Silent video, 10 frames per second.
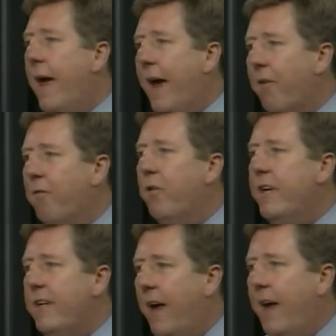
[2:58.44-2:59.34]

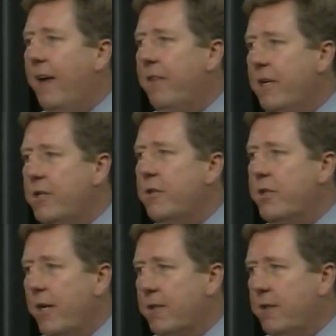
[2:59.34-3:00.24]
Every day, these
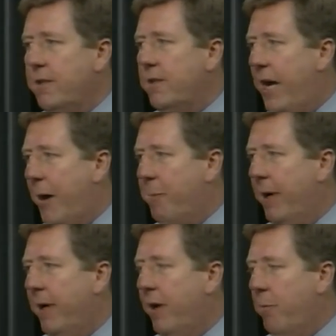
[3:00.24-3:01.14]
injustices happen in